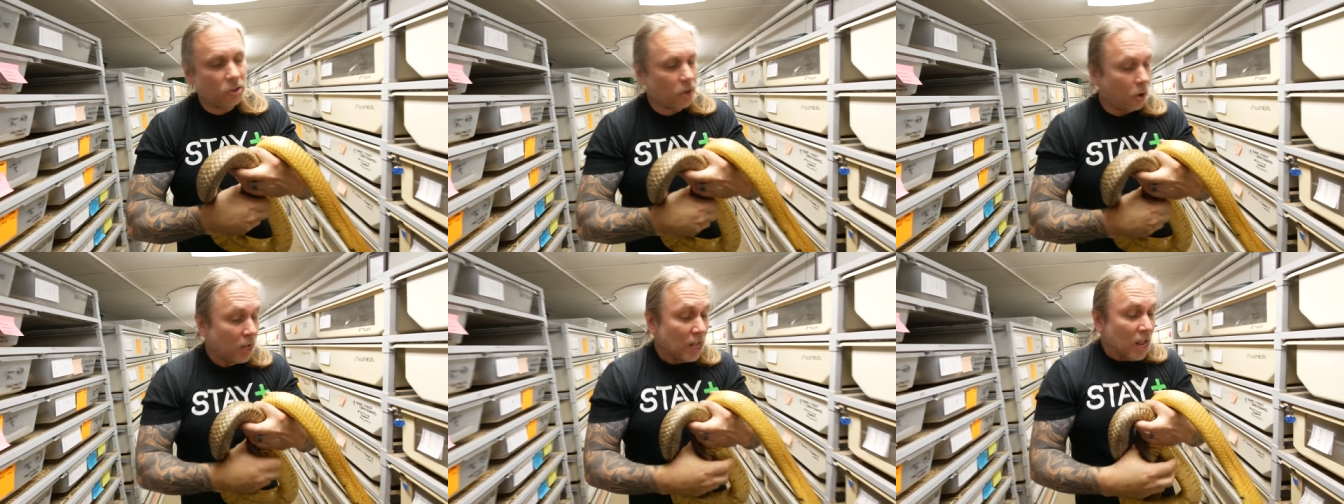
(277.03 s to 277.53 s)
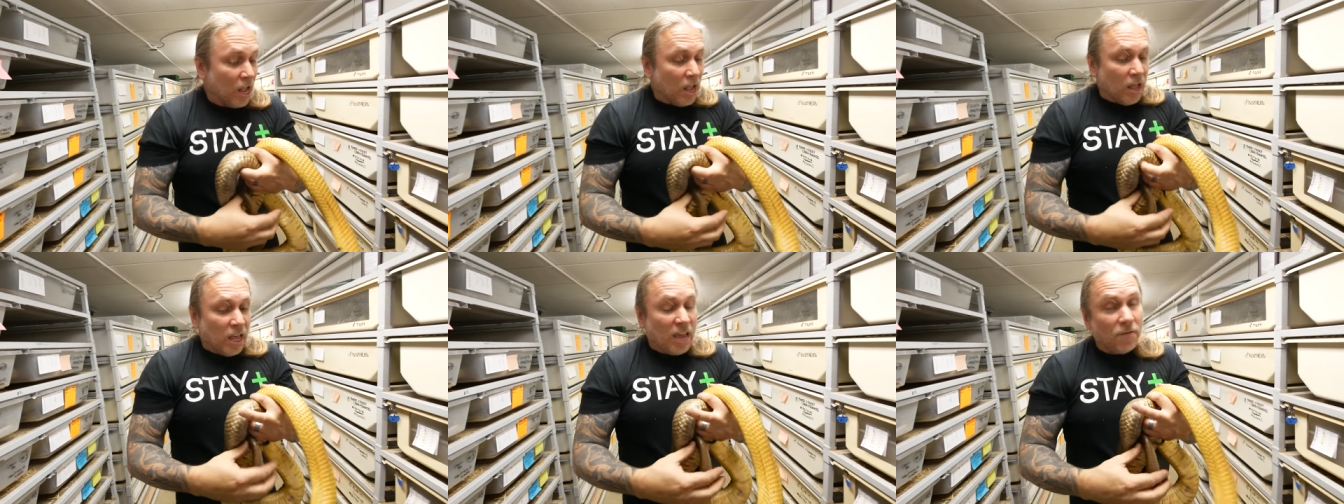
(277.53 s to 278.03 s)
So
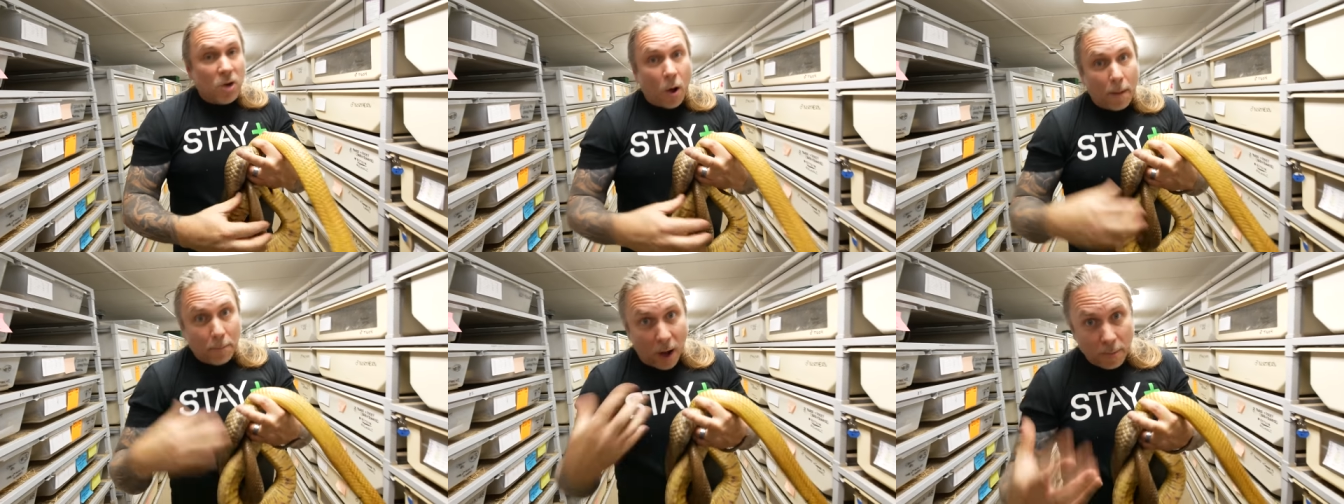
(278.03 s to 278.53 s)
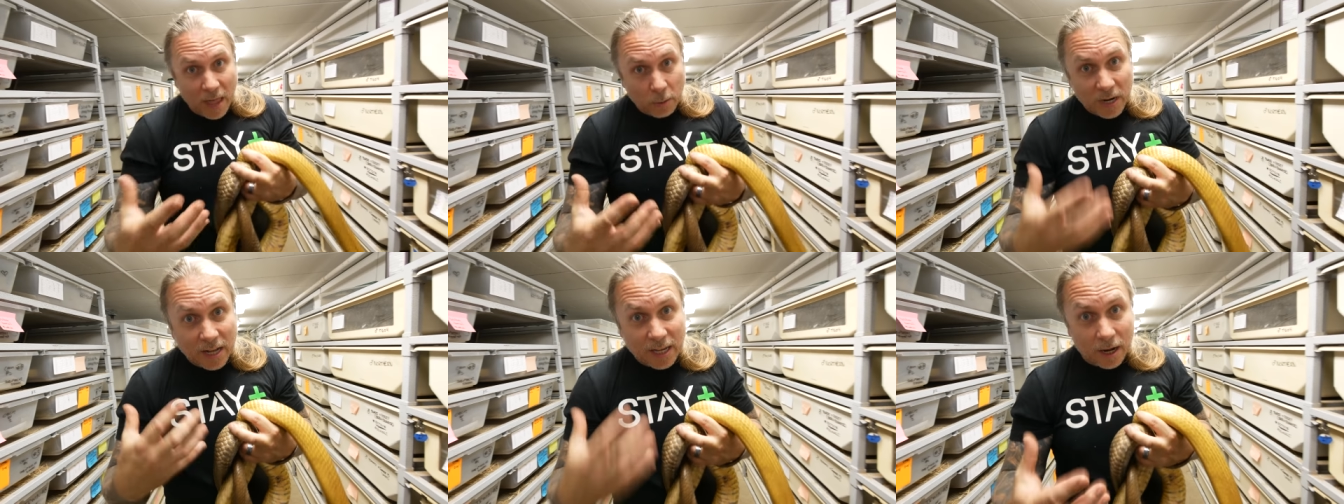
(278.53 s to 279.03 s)
even though I'm bummed that
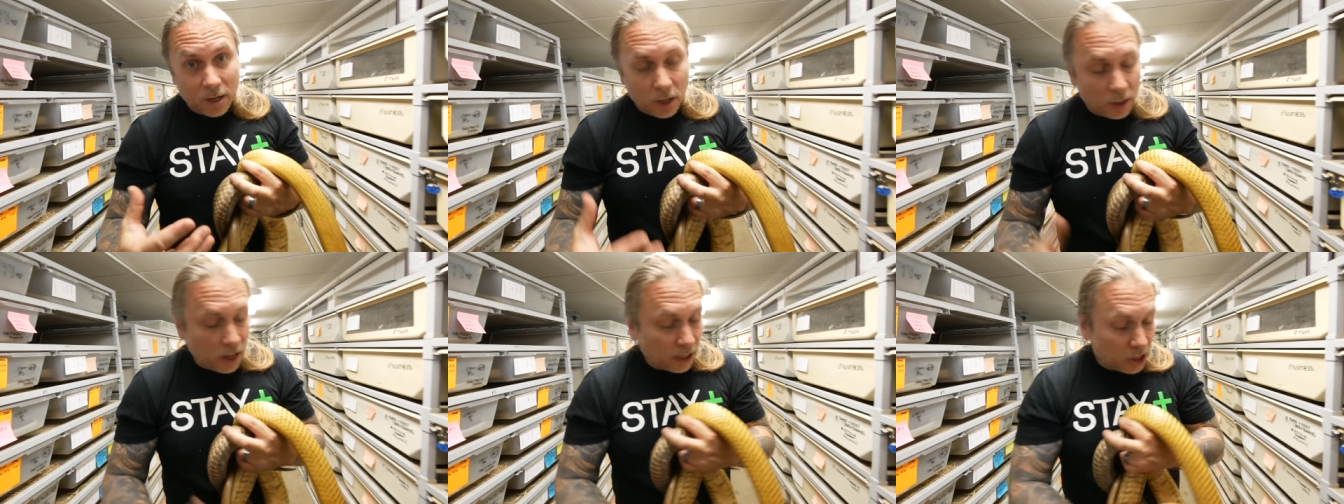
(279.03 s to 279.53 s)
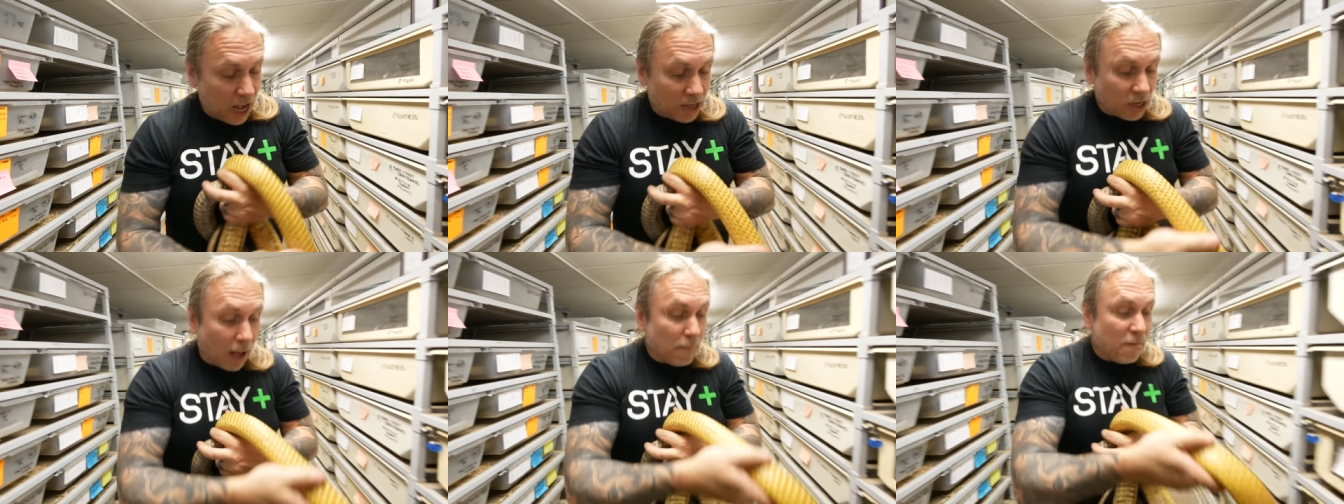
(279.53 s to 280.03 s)
we didn't get a good clutch
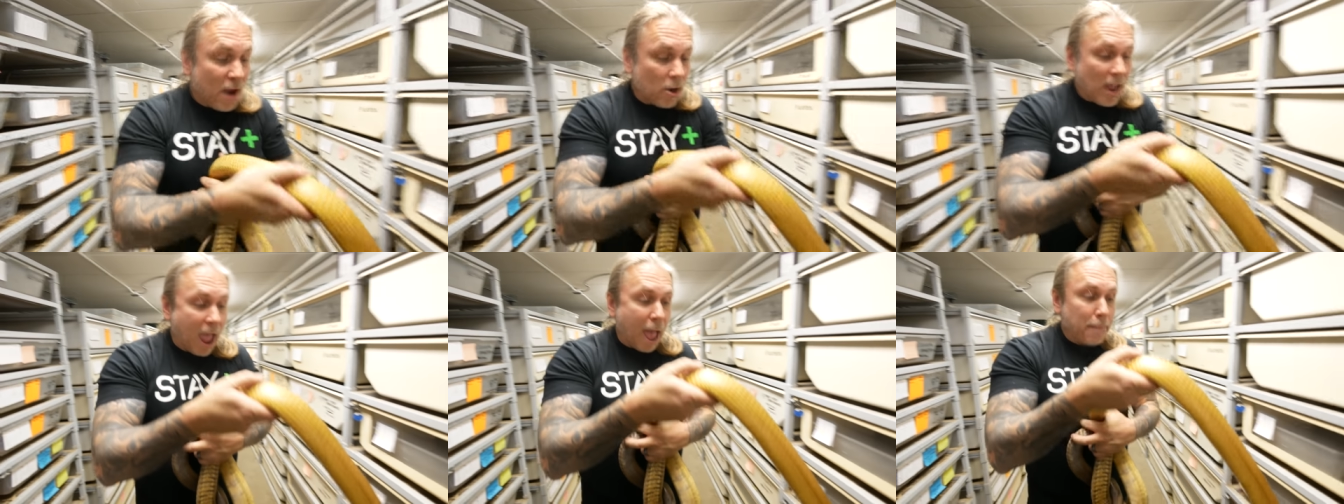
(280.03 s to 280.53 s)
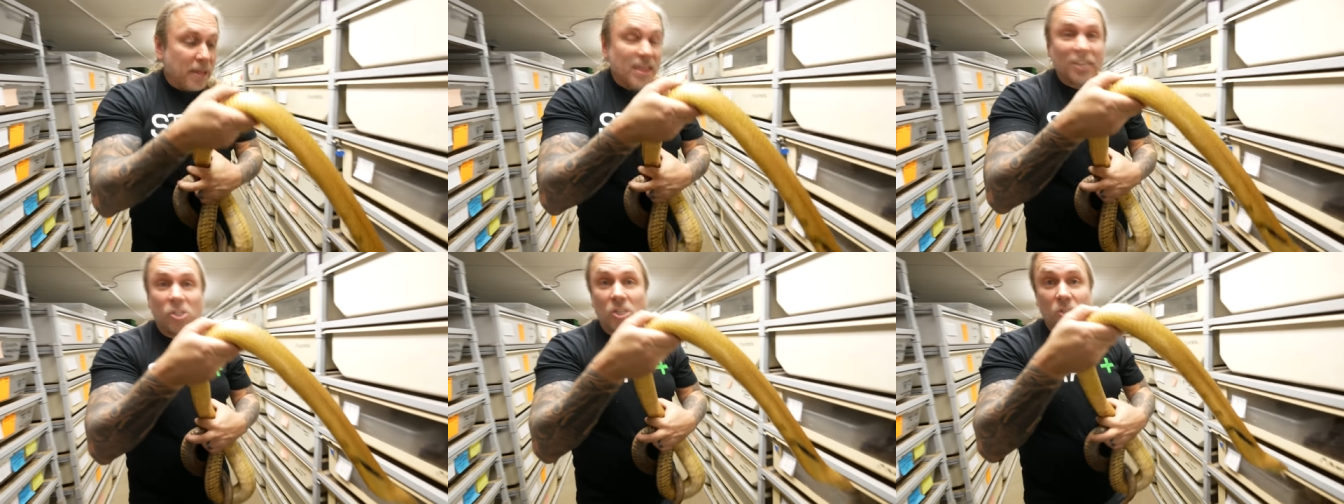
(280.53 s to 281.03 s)
eggs, I'm very happy
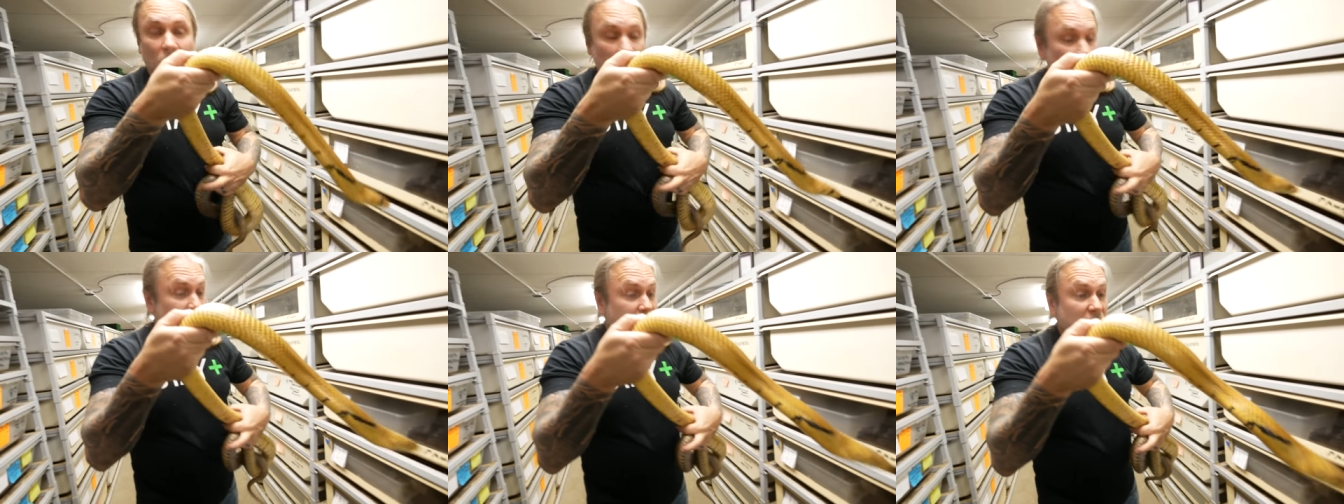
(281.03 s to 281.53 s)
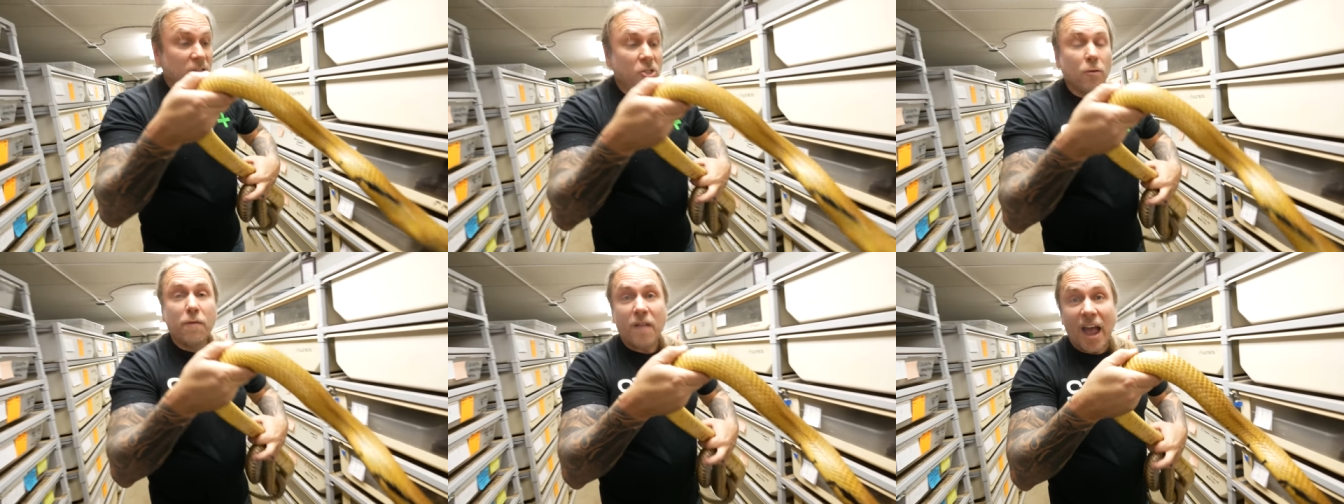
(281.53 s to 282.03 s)
that she's gonna live and
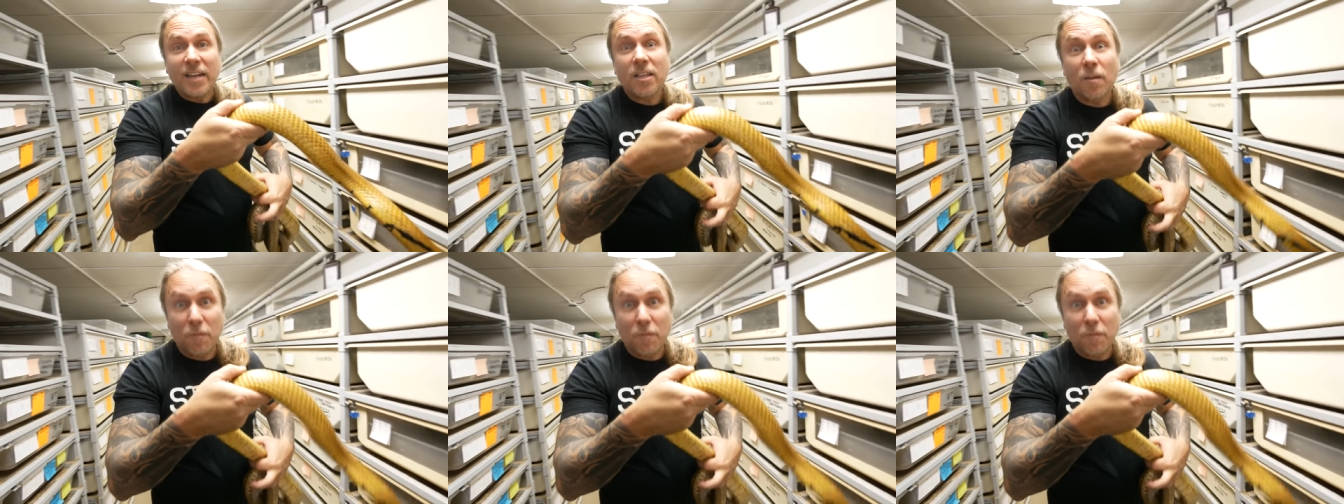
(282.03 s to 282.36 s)
do fine in the